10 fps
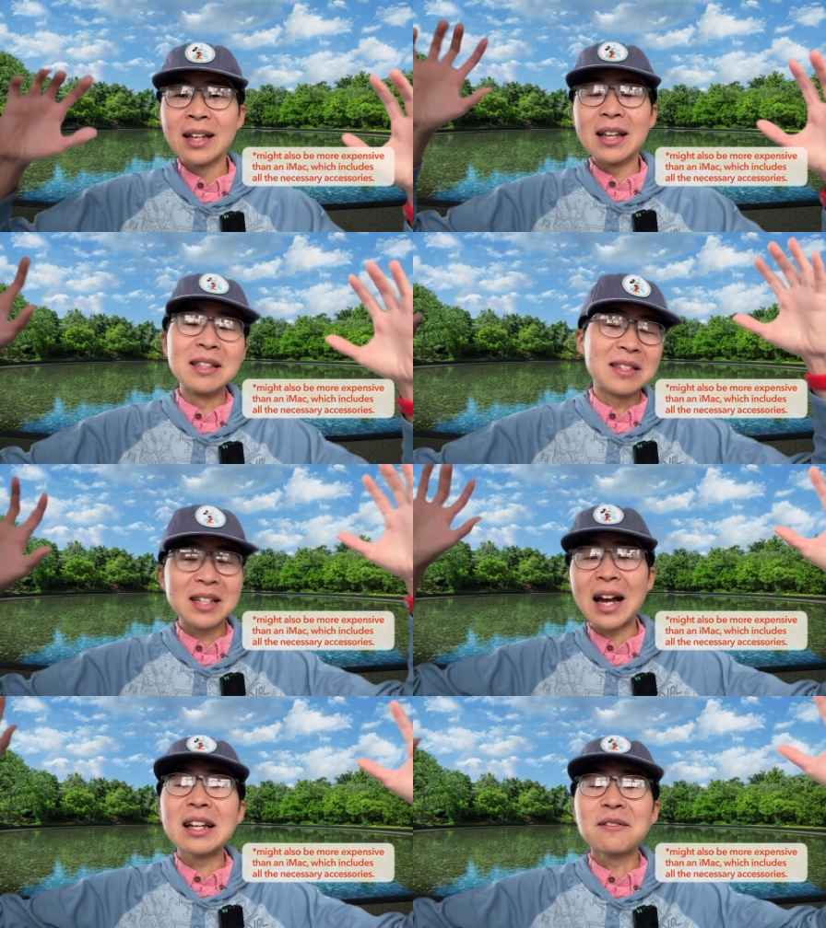It's
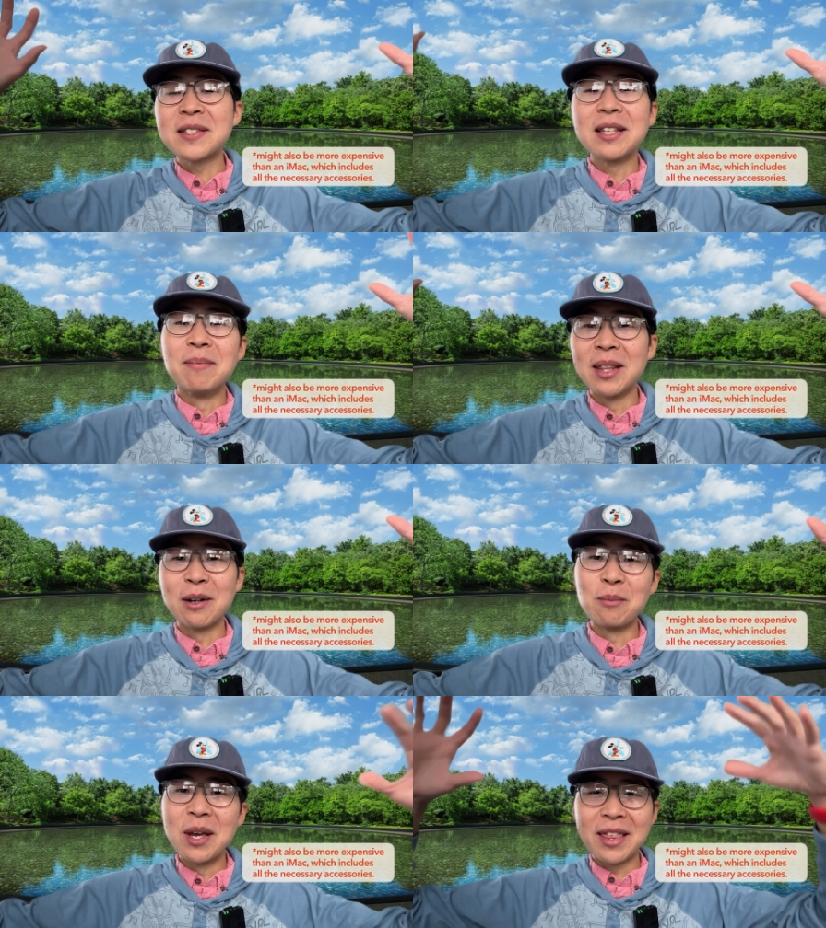kind of similar
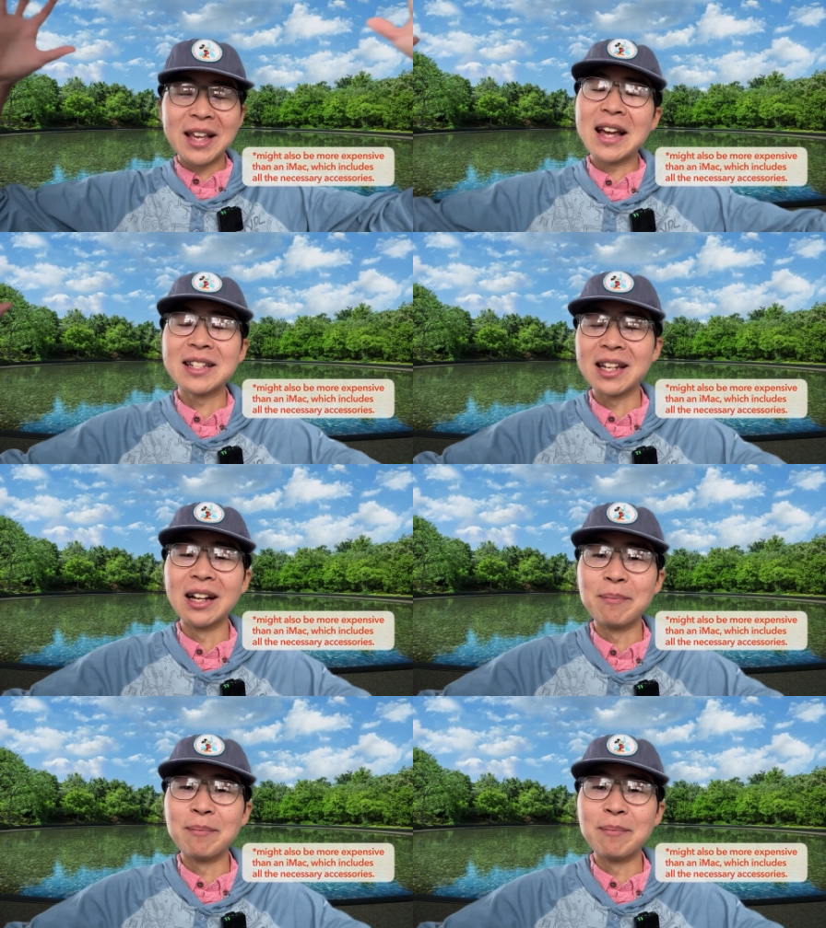with getting